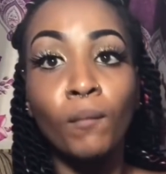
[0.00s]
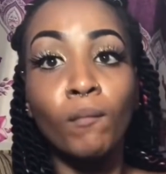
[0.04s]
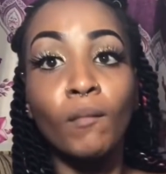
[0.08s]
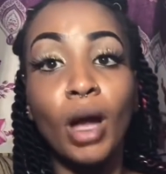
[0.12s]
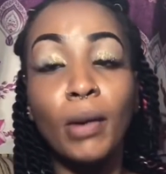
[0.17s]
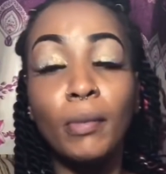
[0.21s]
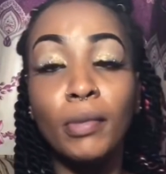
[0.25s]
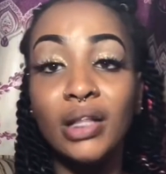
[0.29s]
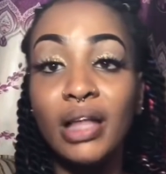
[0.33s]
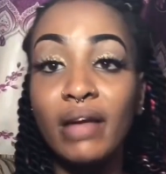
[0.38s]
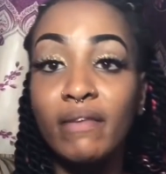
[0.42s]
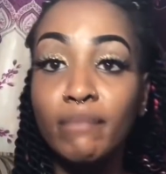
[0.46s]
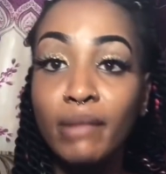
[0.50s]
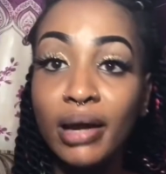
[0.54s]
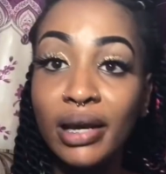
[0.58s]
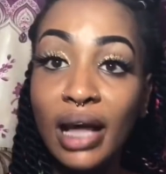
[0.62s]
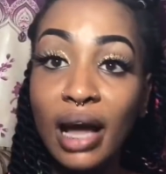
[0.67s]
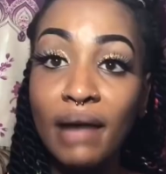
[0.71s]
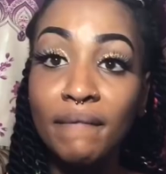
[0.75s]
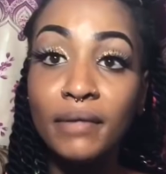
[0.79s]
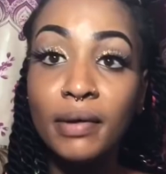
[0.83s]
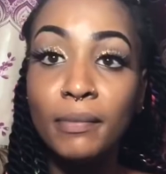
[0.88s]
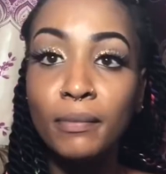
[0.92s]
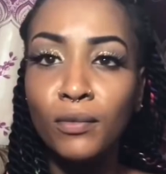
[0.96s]
But everybody
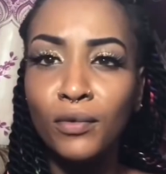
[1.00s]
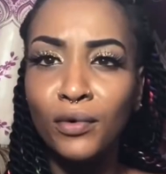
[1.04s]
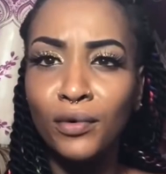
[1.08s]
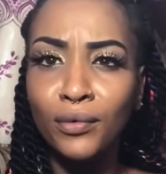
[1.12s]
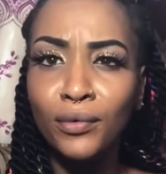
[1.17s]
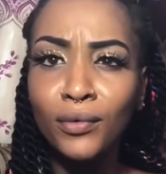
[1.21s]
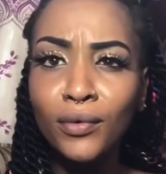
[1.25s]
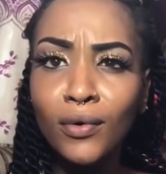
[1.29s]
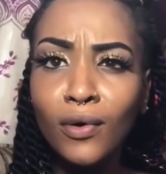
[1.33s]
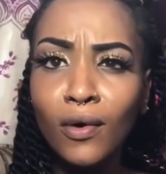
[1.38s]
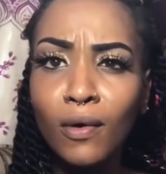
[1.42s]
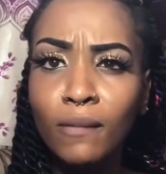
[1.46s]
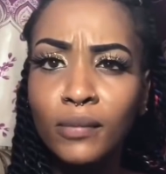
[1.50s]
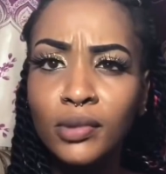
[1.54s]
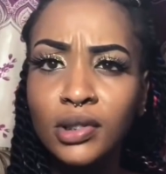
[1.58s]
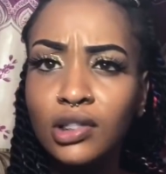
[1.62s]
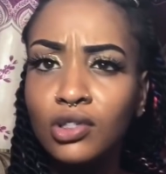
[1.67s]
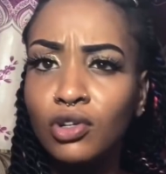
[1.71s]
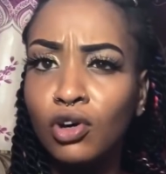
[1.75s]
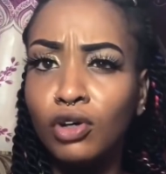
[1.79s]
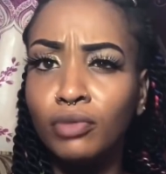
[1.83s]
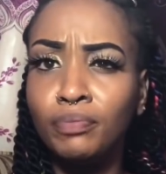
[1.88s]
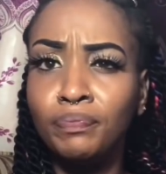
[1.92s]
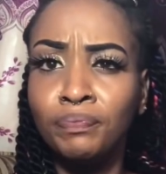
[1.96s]
have them own room.
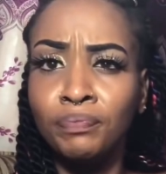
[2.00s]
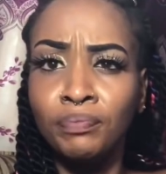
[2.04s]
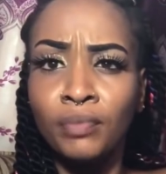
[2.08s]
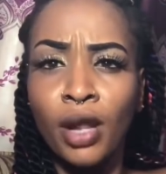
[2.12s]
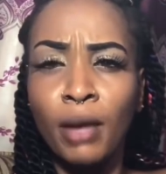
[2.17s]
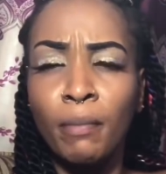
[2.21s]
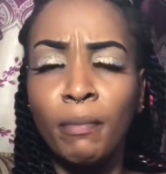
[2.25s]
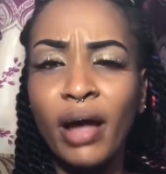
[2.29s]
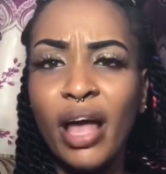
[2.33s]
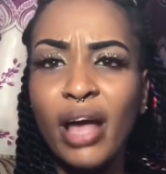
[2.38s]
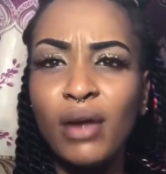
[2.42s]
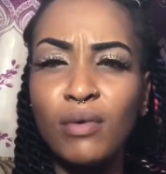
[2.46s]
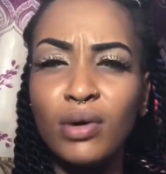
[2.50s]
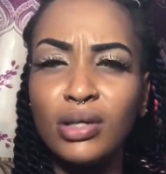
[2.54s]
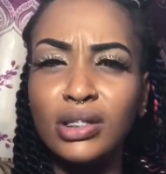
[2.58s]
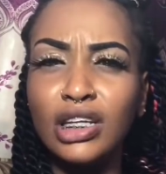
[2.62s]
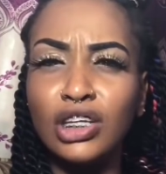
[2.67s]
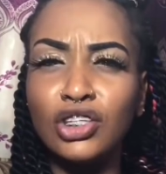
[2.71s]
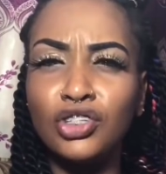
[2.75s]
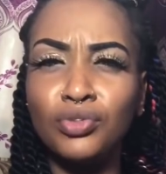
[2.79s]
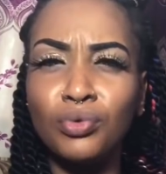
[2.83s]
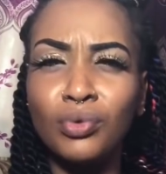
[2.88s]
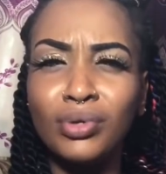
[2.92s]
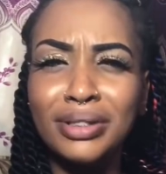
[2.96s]
So but you know what's a
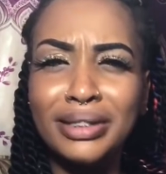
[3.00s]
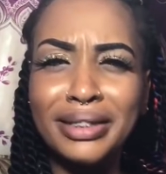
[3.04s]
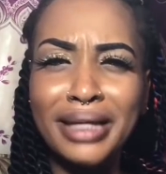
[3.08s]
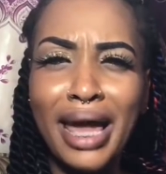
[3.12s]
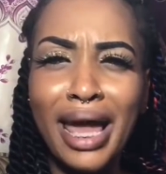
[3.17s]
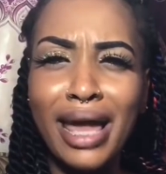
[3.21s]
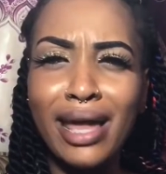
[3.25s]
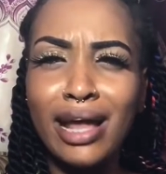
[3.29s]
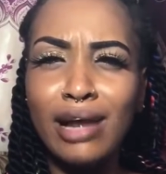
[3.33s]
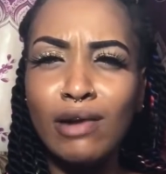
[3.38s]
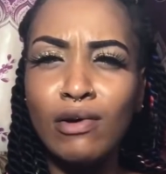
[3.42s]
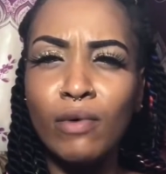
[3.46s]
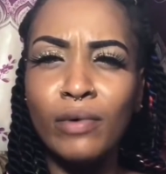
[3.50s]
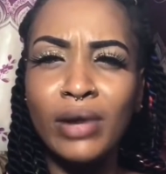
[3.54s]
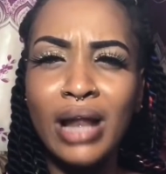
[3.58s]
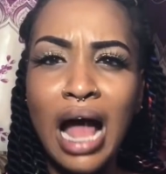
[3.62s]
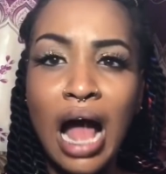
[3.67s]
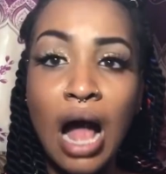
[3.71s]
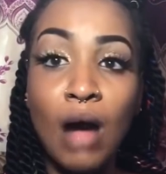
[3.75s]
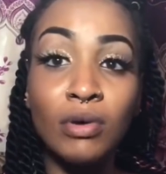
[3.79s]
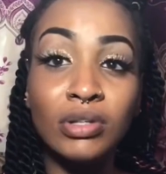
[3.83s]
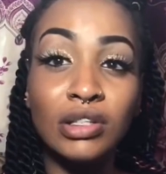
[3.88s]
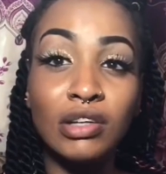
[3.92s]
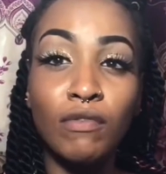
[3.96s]
true say, you know, we not
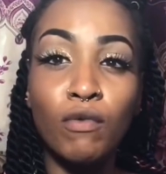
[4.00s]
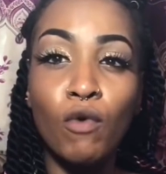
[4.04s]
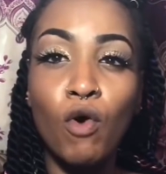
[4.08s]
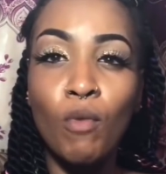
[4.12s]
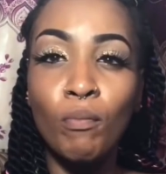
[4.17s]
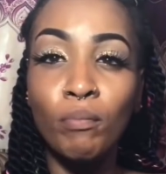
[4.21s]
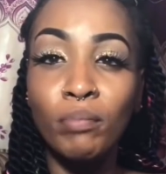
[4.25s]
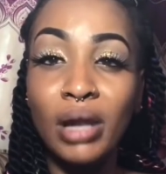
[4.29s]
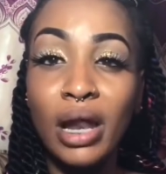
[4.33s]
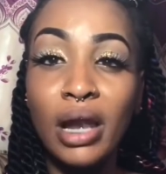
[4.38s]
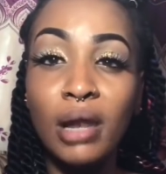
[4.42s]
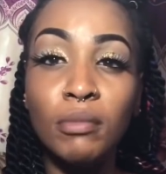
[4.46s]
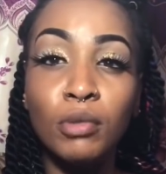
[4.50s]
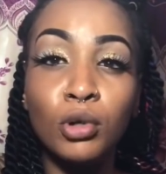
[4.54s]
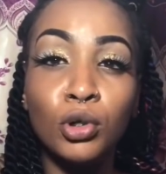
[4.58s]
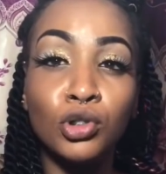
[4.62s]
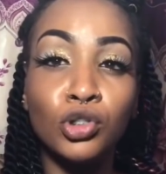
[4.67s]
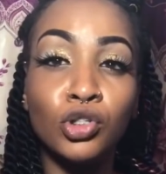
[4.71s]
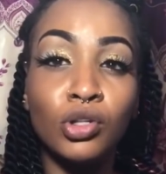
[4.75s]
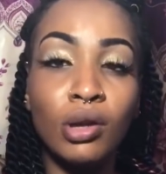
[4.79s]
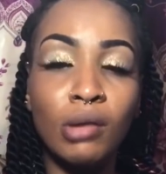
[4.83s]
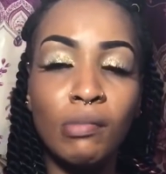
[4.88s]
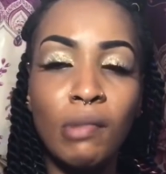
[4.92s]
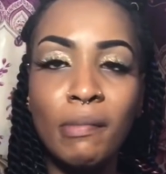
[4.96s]
always have company and them look
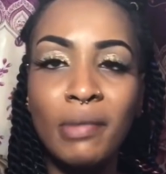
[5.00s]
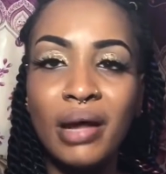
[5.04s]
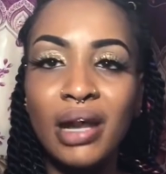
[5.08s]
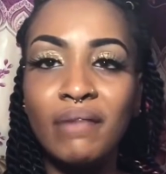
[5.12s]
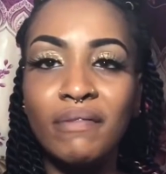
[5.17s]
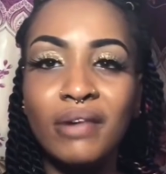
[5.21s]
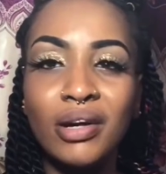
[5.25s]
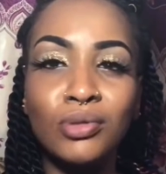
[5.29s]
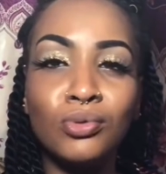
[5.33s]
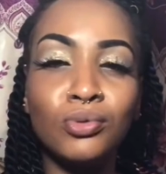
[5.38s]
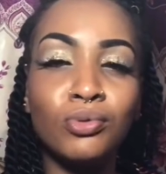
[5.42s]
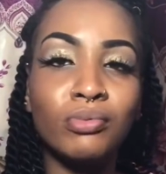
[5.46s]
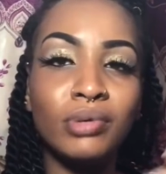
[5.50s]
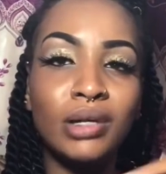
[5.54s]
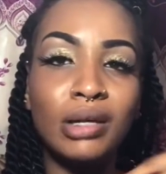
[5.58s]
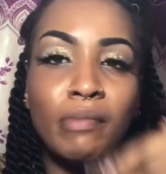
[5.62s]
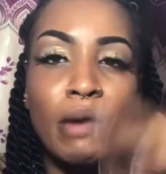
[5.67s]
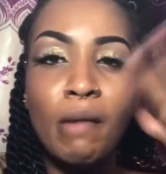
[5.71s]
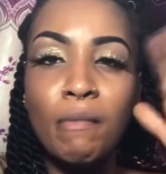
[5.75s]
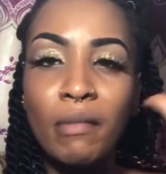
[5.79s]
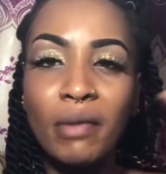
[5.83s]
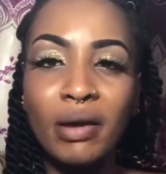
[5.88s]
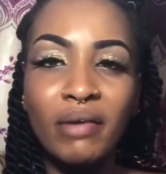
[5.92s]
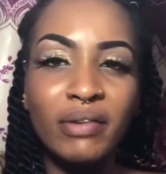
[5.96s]
something. Mama never too really
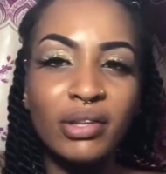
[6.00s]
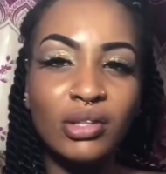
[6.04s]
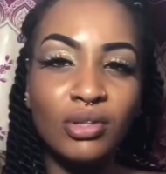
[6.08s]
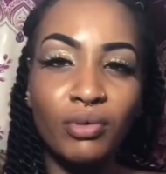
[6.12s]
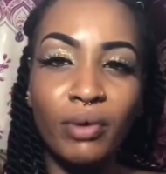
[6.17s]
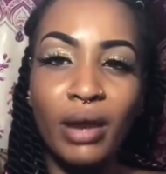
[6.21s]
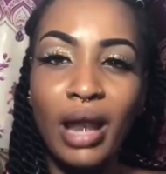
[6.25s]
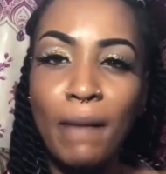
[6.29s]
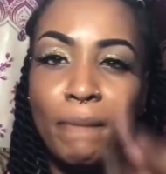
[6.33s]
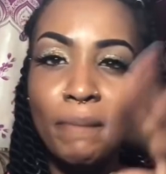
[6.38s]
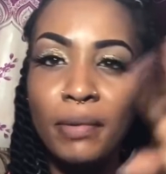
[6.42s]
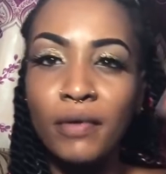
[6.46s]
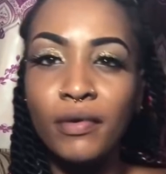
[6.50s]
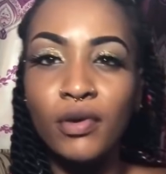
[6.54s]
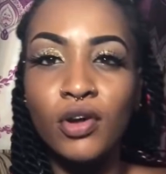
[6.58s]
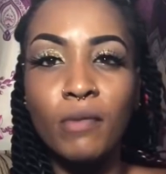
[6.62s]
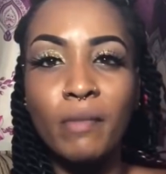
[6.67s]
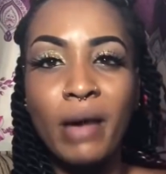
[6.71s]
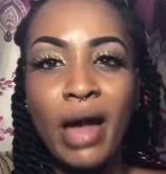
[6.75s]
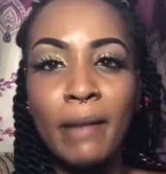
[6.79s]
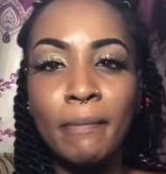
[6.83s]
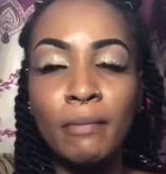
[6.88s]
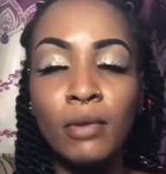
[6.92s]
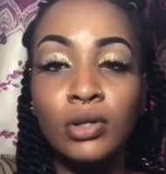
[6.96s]
appear in her
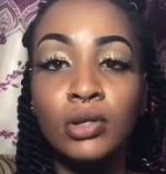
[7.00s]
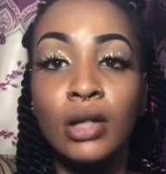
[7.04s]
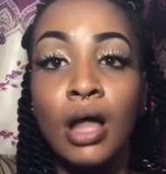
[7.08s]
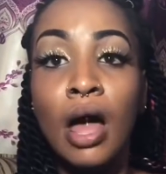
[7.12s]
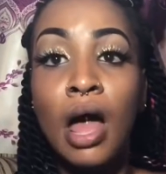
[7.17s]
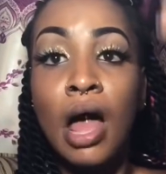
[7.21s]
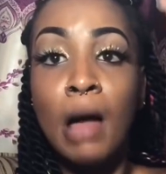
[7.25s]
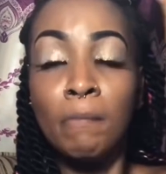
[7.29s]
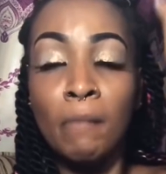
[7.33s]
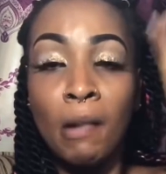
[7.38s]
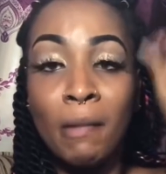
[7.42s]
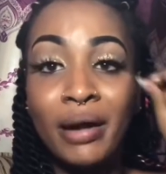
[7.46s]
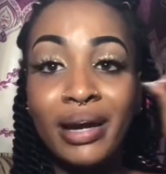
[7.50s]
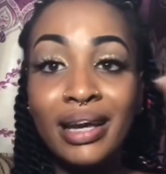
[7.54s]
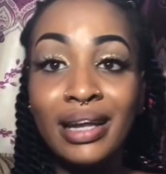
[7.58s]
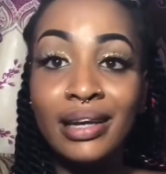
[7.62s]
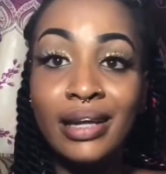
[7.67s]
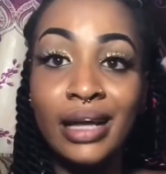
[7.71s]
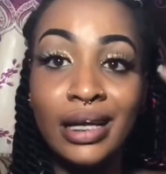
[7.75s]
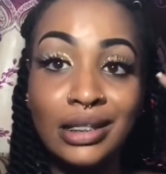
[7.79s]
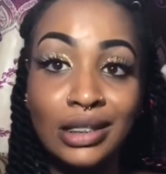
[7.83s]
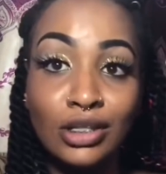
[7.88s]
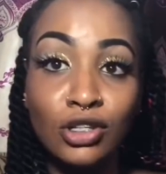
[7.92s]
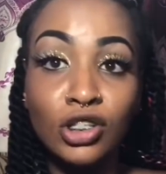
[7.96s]
mind, but Mama did
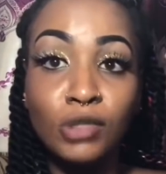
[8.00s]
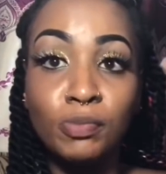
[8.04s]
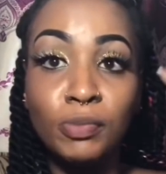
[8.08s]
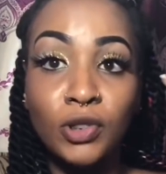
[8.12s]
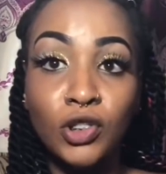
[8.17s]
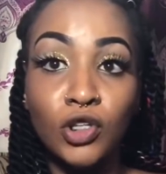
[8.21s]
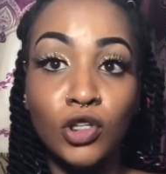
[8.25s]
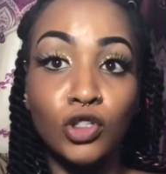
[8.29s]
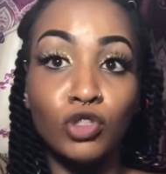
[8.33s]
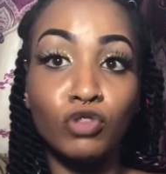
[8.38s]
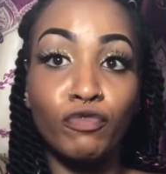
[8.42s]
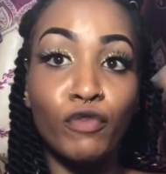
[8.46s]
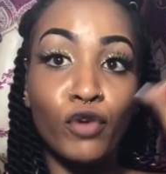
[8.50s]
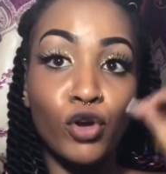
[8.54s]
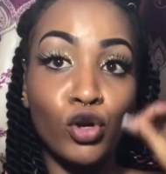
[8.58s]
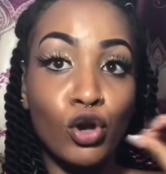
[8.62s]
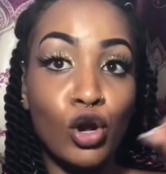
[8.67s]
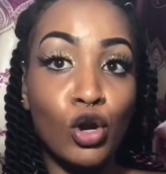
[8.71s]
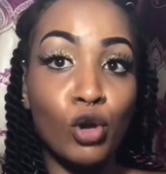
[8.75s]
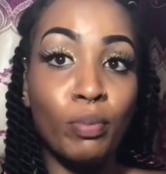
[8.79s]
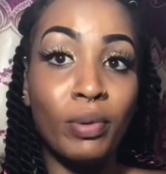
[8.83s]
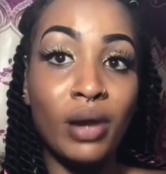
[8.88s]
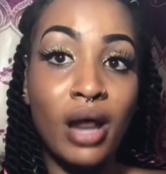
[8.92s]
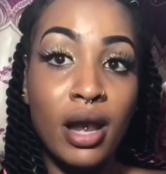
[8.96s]
get suspicious further on
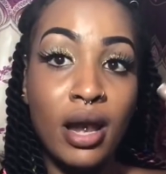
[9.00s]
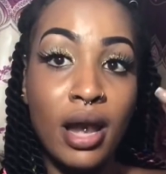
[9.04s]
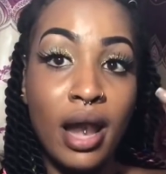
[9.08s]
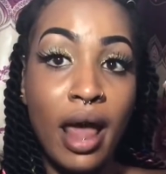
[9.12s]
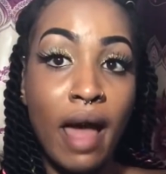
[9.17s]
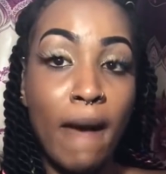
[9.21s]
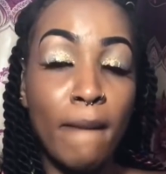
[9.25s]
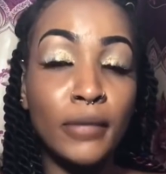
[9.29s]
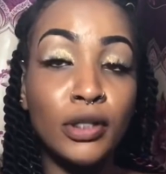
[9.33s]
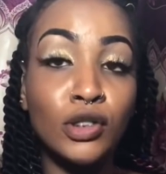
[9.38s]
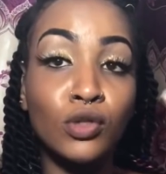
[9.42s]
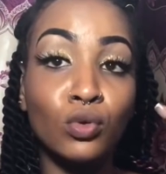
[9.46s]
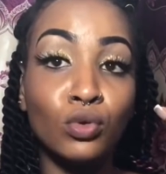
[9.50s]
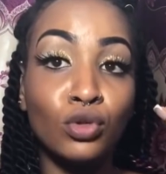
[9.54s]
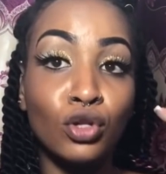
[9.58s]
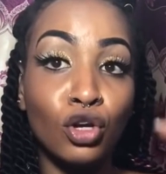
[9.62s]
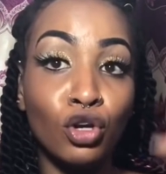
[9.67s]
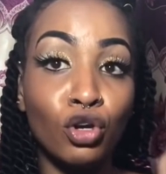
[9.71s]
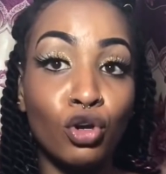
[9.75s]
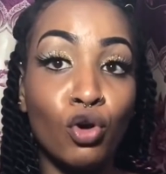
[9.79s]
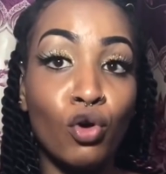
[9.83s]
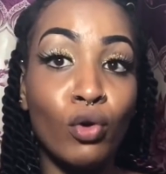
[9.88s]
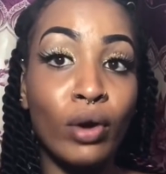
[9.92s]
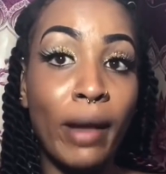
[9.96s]
up in the night, me soon to
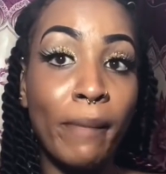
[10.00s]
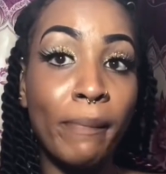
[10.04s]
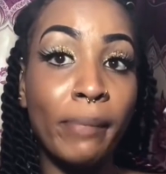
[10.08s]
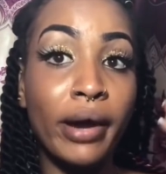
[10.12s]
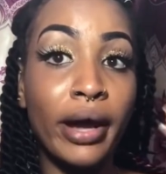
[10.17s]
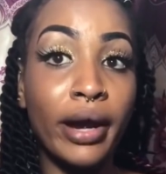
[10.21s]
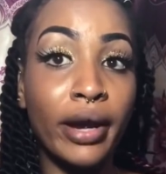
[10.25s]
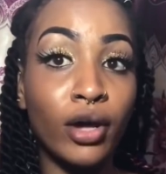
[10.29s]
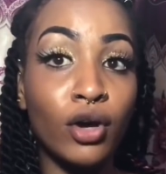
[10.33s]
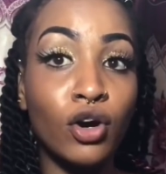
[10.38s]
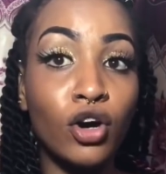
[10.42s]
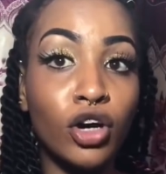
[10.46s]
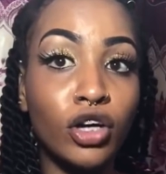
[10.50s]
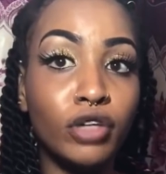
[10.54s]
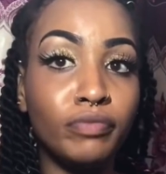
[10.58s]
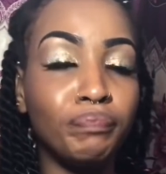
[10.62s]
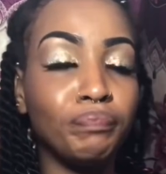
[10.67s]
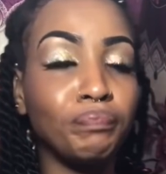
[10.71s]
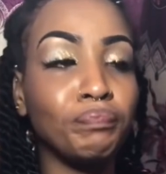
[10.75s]
the other part they gone.